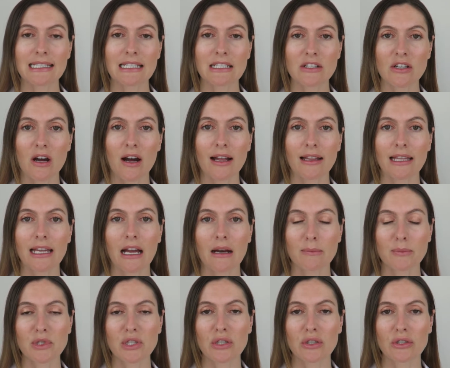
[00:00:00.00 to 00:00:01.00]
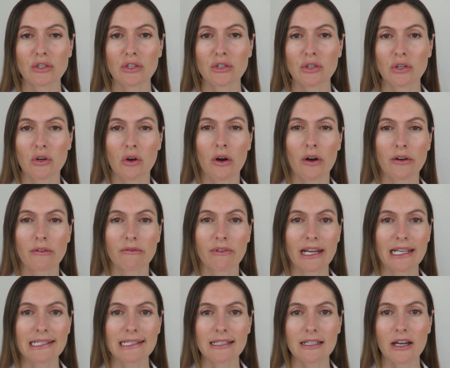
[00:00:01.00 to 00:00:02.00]
It's entirely up to you to do your own
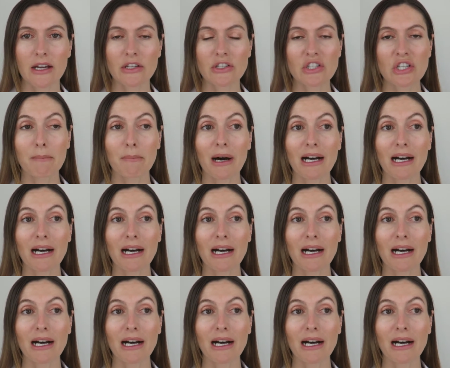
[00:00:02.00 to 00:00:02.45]
research,